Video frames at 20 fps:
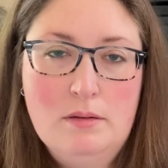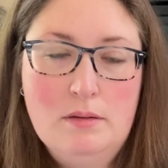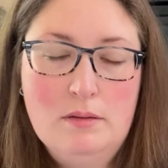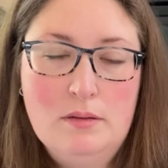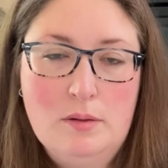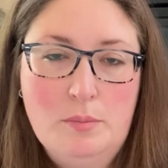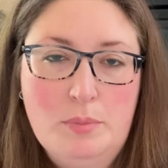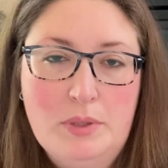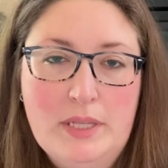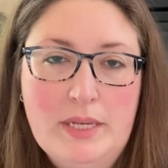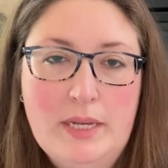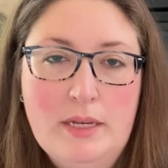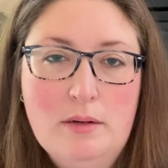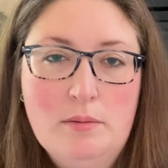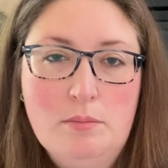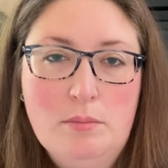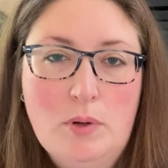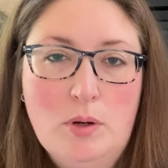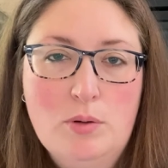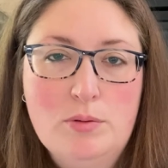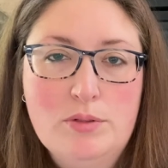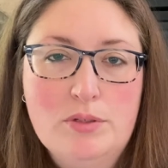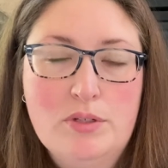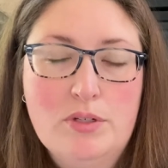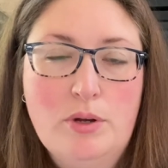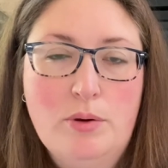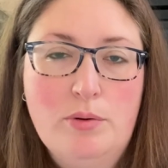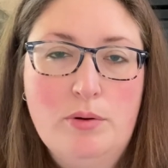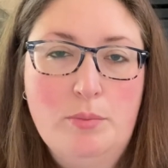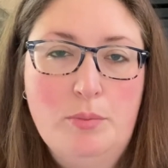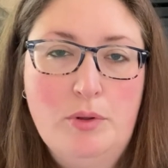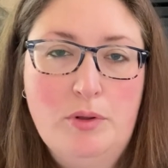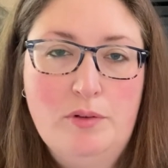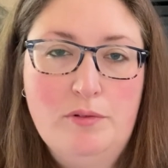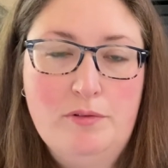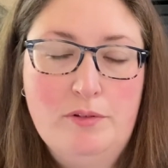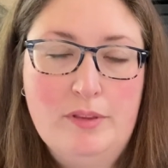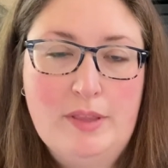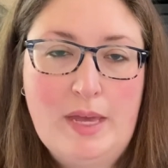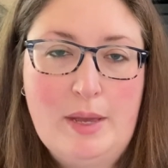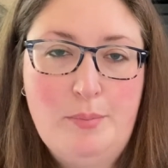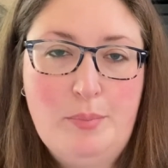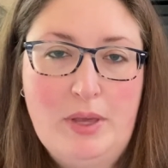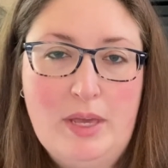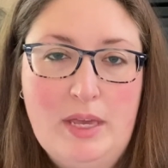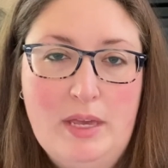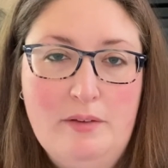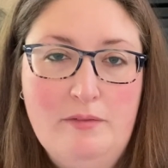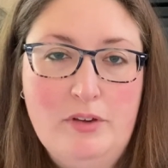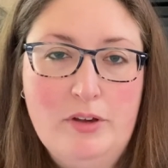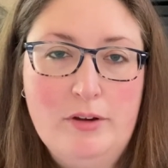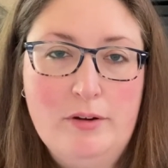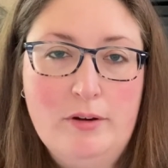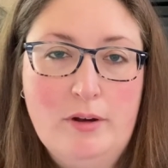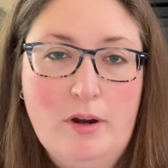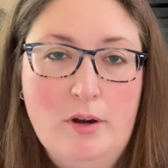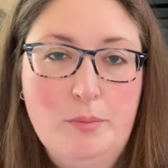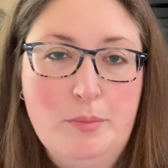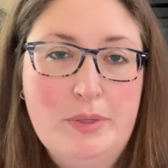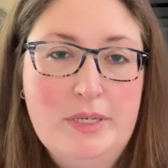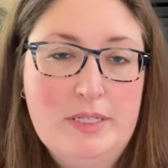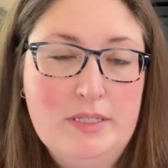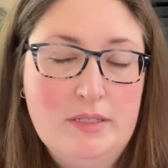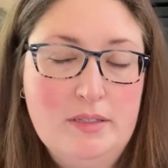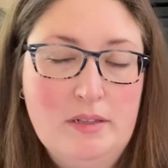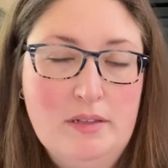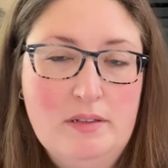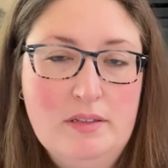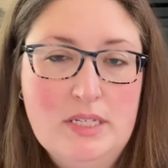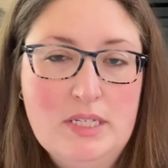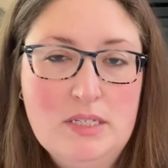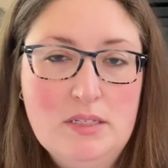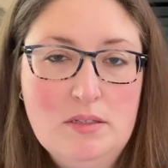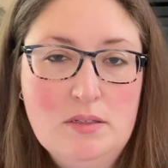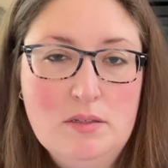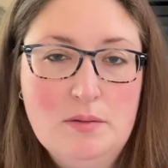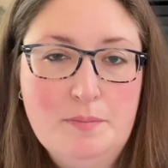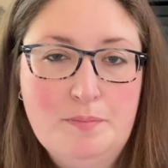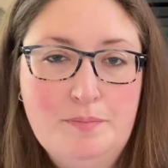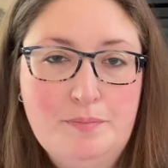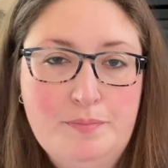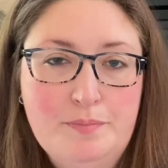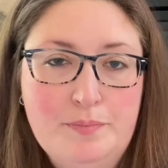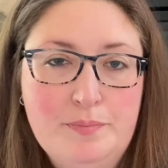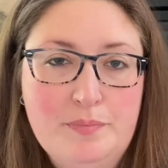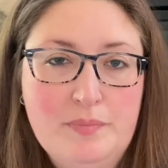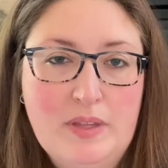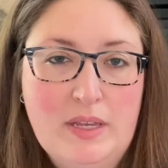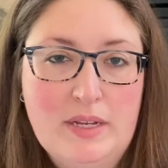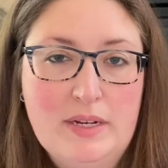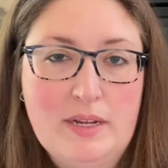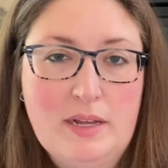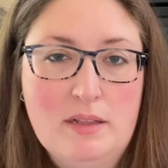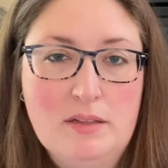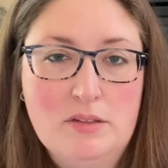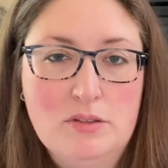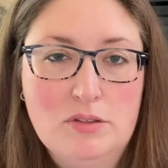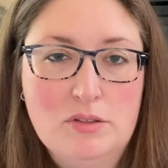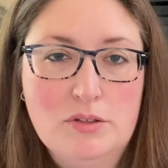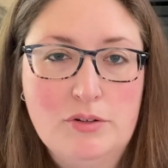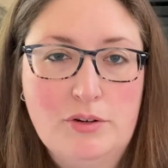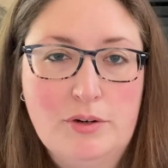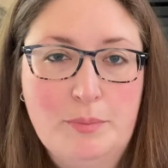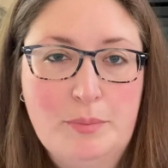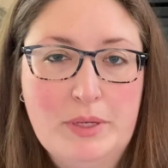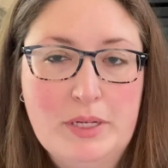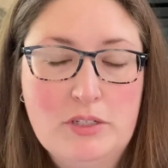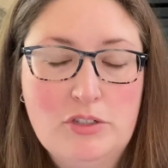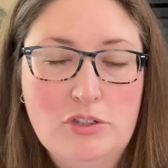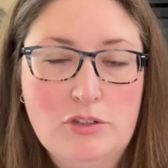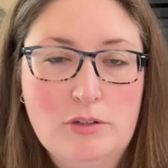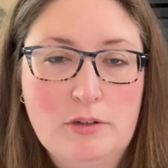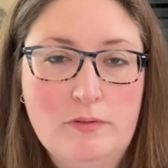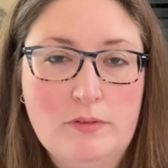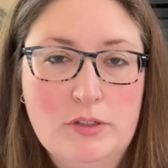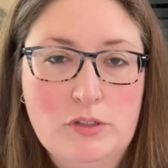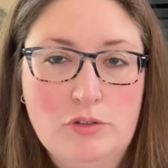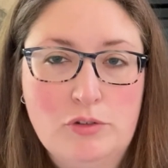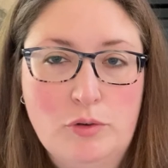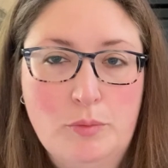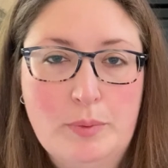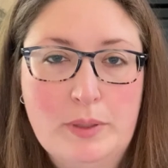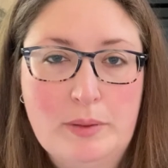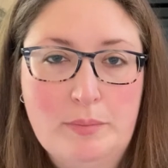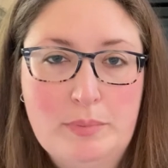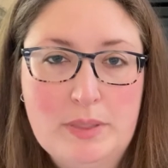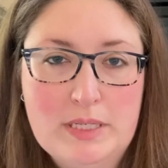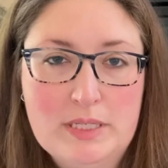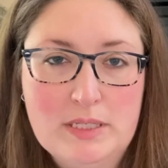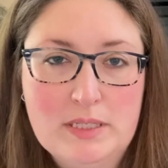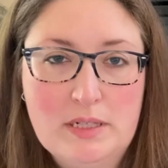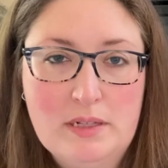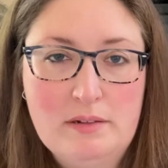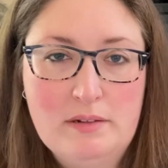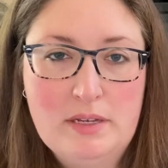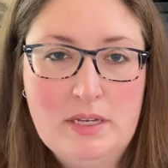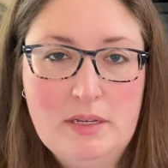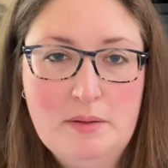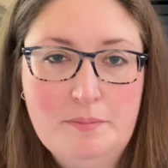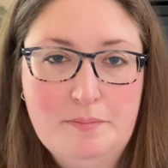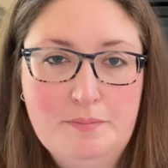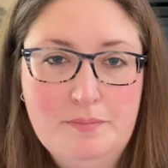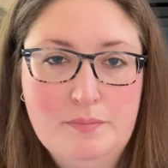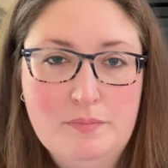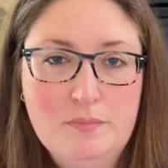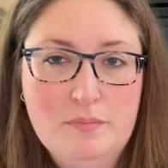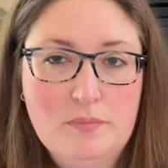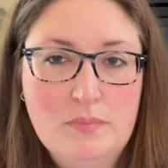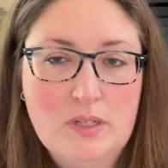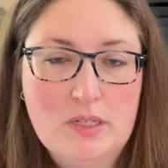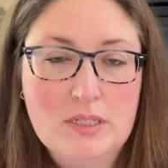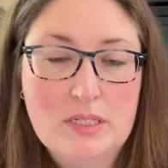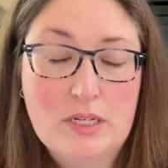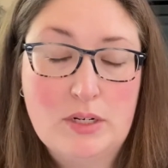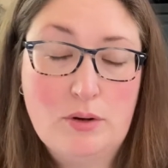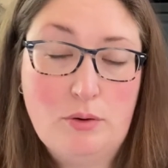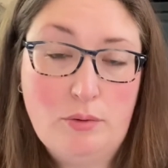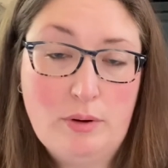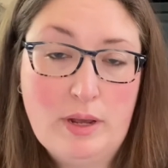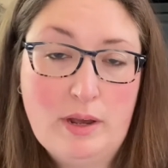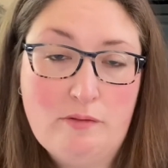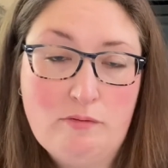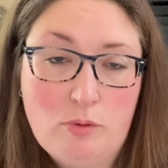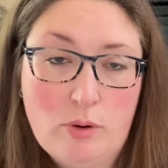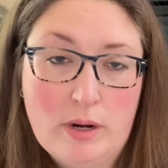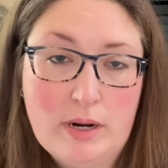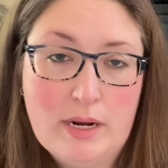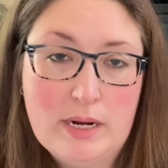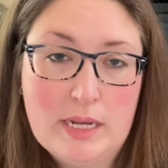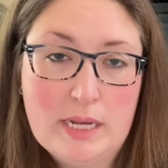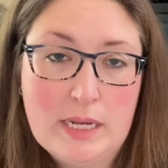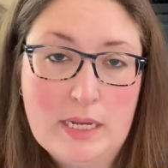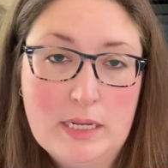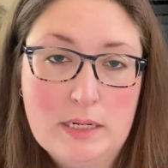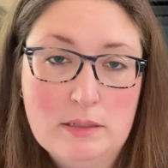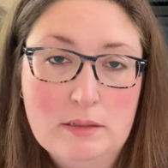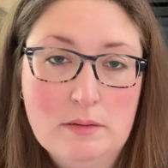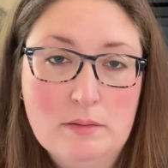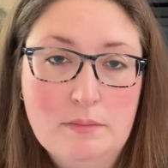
The plant most notable for that behavior are peace lilies, and I'll insert a picture of a drooping peace lily because I don't have one on hand.